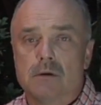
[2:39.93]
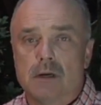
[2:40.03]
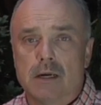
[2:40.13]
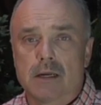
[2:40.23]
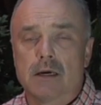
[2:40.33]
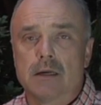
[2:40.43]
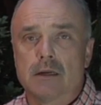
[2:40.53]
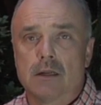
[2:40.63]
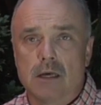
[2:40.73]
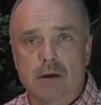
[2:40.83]
I got
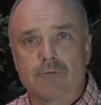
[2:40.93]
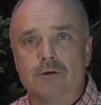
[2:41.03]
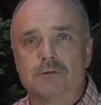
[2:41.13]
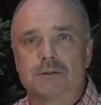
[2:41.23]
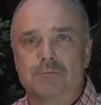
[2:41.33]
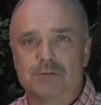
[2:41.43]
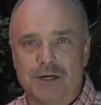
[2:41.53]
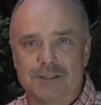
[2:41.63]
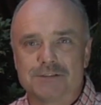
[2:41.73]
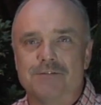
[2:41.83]
a lot of close-up
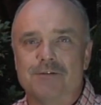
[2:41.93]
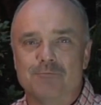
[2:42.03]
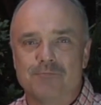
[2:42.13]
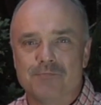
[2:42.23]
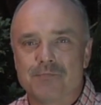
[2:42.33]
shots of them,